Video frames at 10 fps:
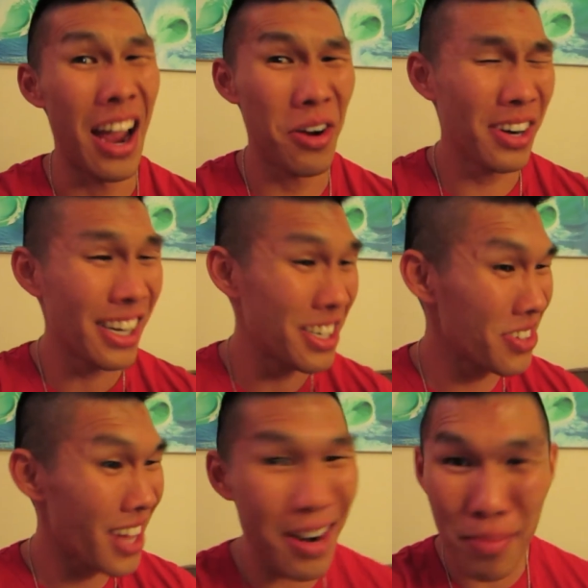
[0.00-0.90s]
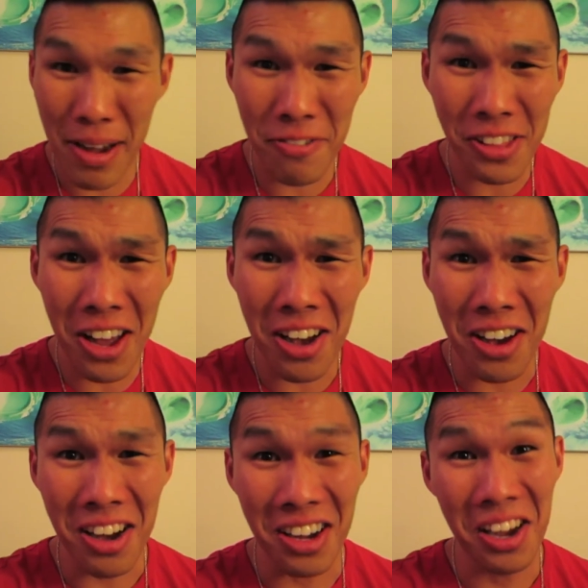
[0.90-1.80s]
I already do that in my
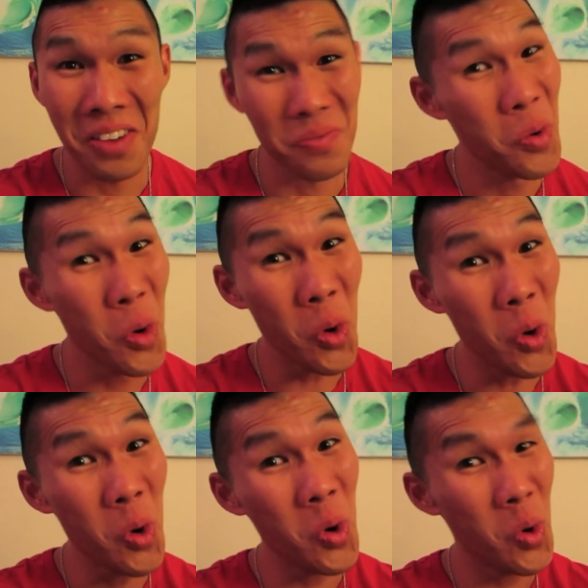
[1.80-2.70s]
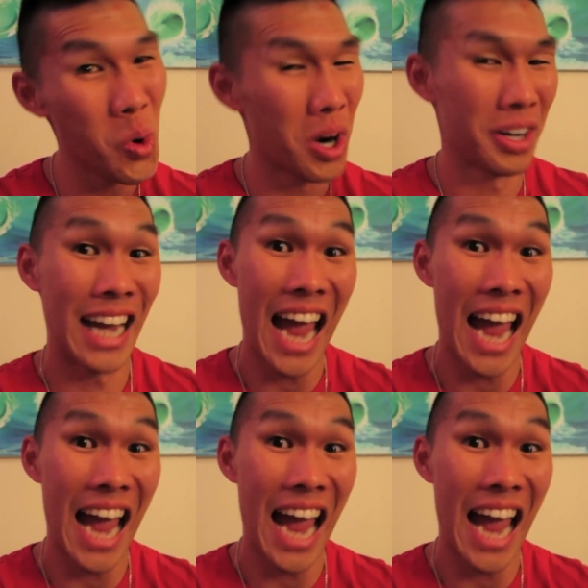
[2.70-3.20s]
vlog. Woo!